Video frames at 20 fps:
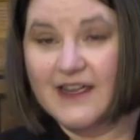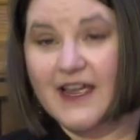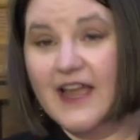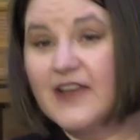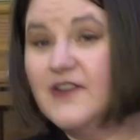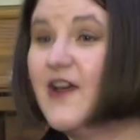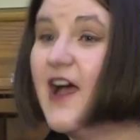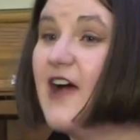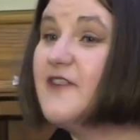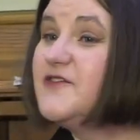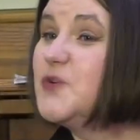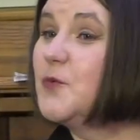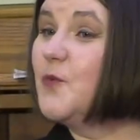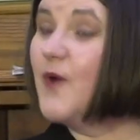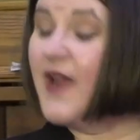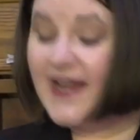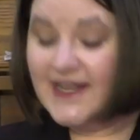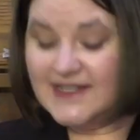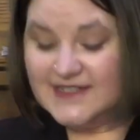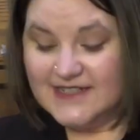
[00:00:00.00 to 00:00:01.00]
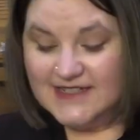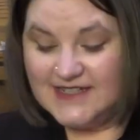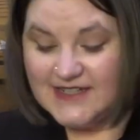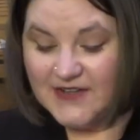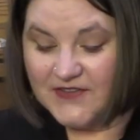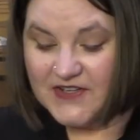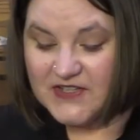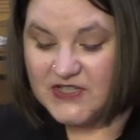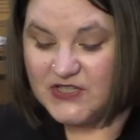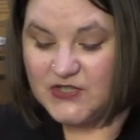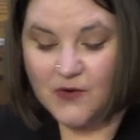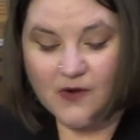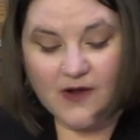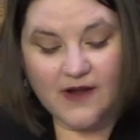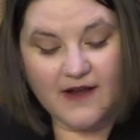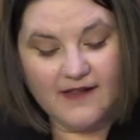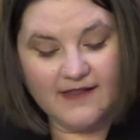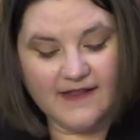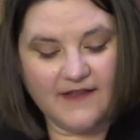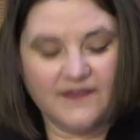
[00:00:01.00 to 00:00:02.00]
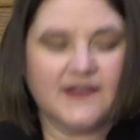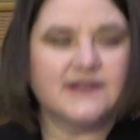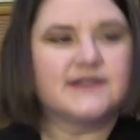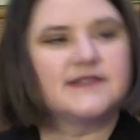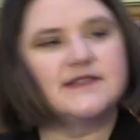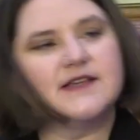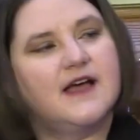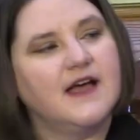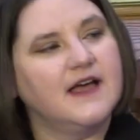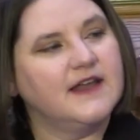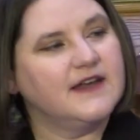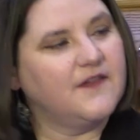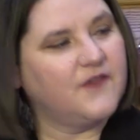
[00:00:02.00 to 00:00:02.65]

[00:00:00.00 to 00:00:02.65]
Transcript: And you have to wait until the soil and the sun